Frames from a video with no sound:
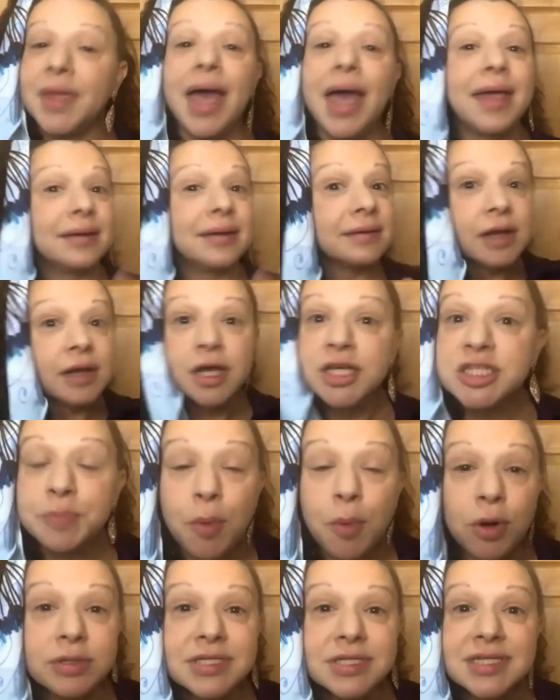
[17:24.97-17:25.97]
And
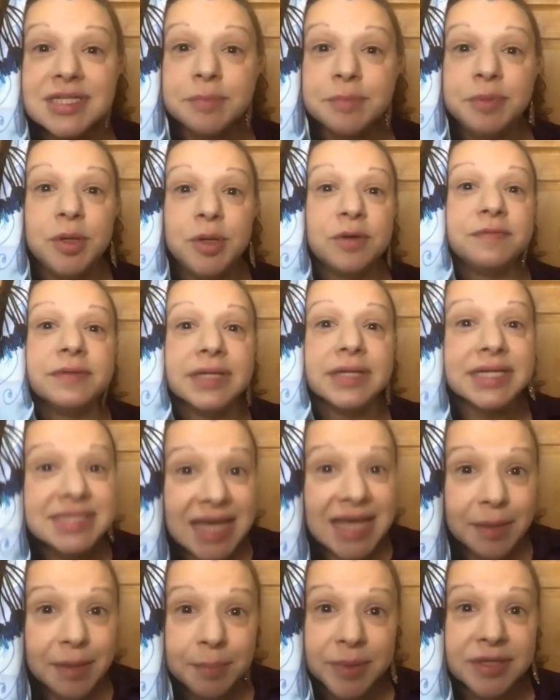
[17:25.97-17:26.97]
sports is a beautiful
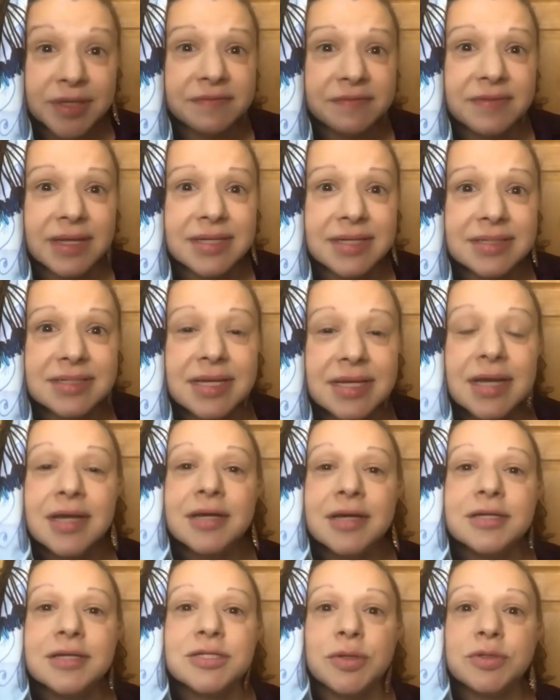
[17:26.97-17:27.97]
example of this.
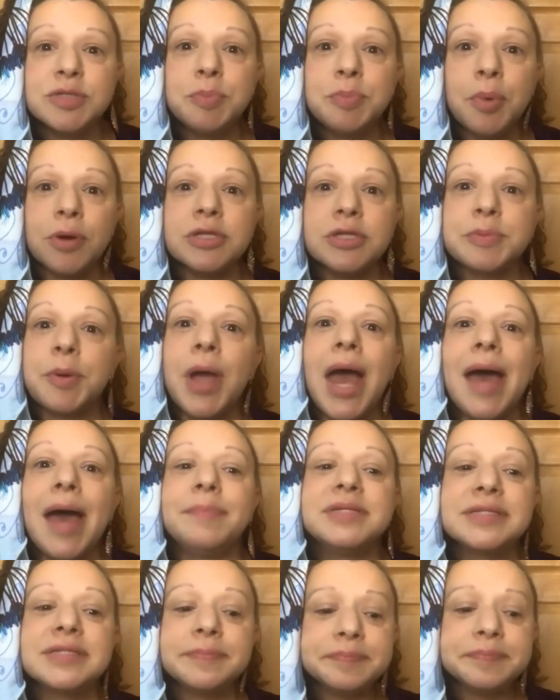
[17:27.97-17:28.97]
So sports
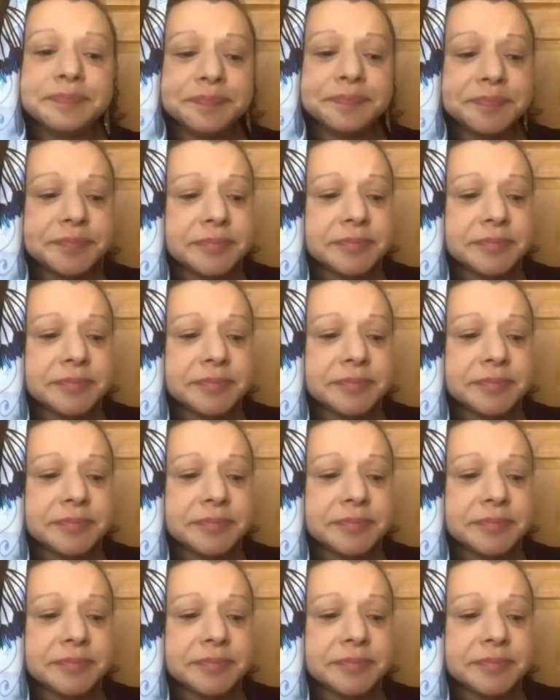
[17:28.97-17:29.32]
perhaps